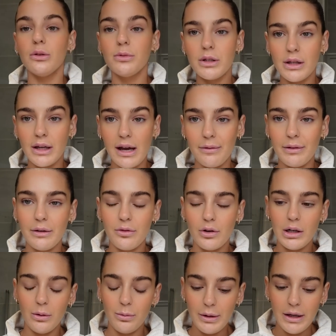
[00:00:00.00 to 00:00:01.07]
stopped at the cafe for a
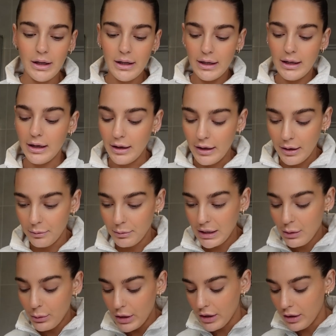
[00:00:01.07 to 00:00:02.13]
little bit. But
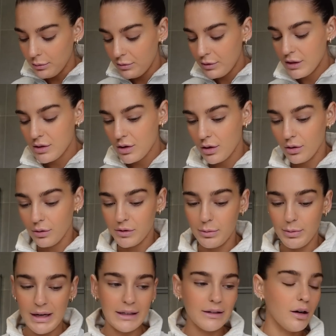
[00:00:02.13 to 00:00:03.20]
now we're home. Fia's going off to
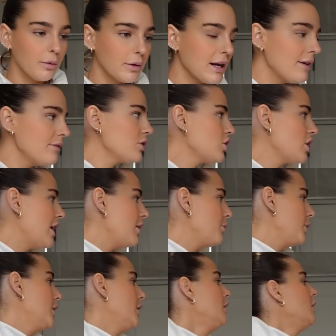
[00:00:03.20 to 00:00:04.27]
bed. I'm going to have a
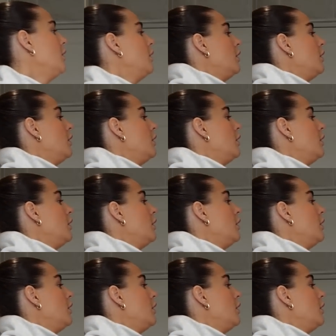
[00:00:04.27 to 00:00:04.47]
shower.